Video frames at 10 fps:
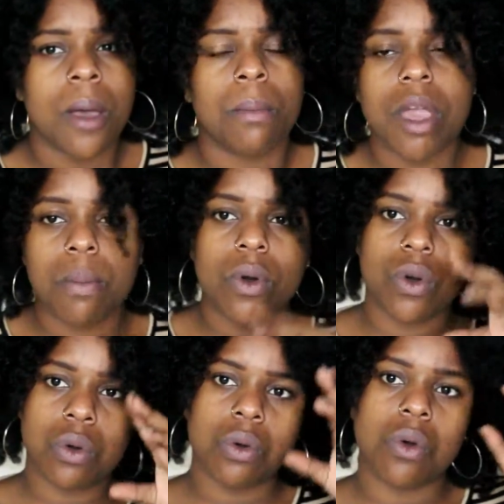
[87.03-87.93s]
people
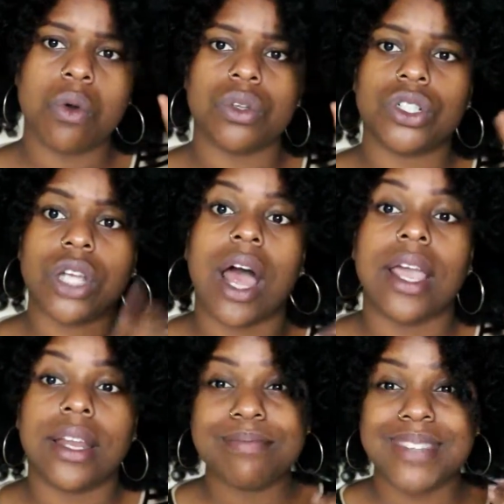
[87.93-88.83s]
who
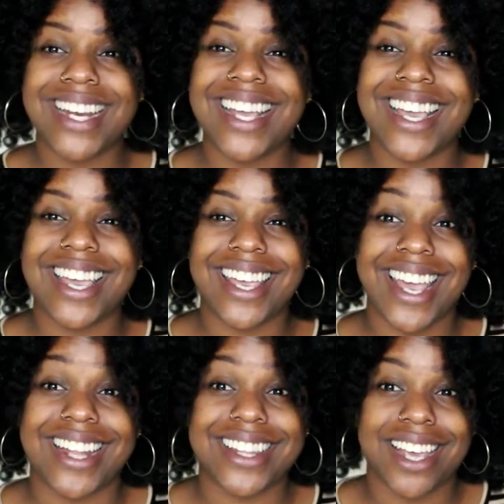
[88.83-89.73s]
shine they didn't
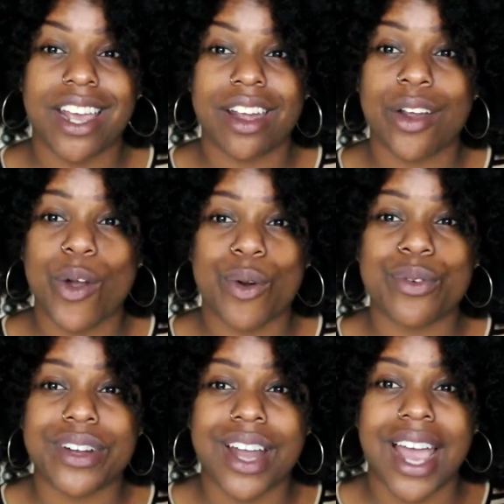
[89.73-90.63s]
get there
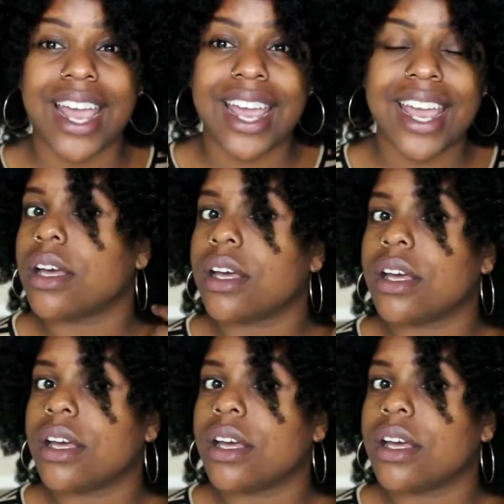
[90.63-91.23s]
overnight